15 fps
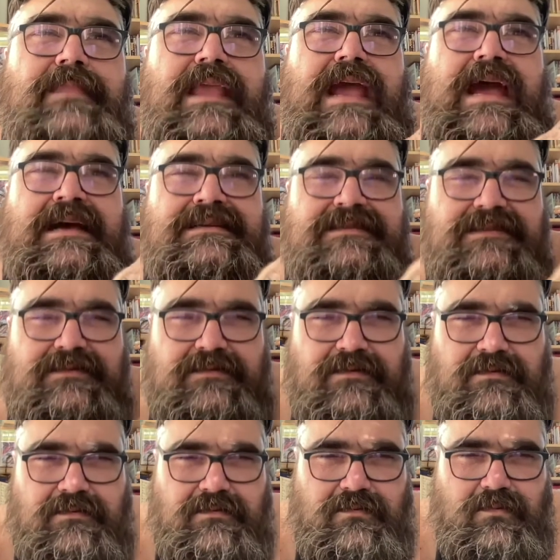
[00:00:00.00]
as
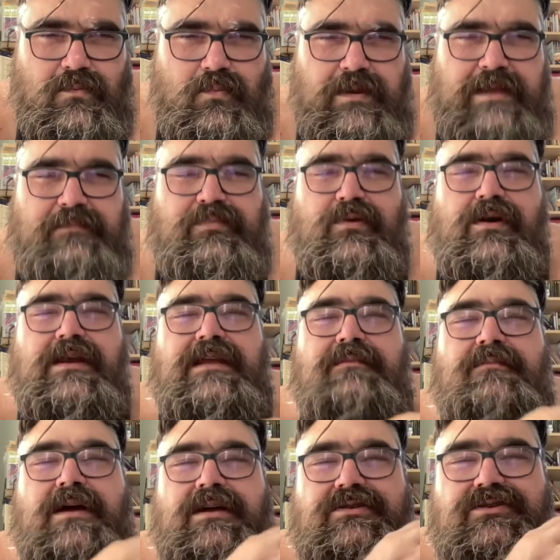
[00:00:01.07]
we pretty
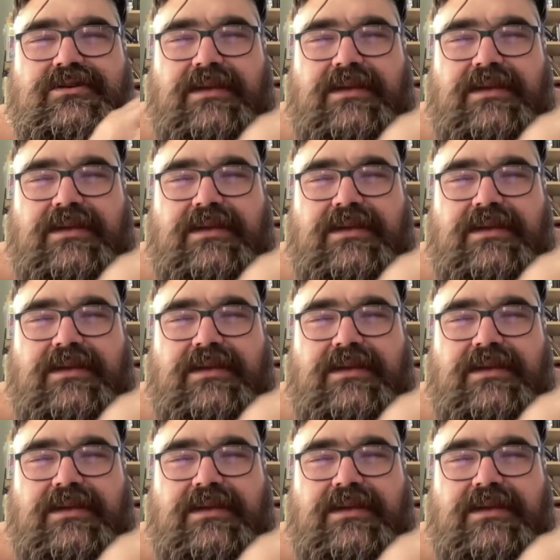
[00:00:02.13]
much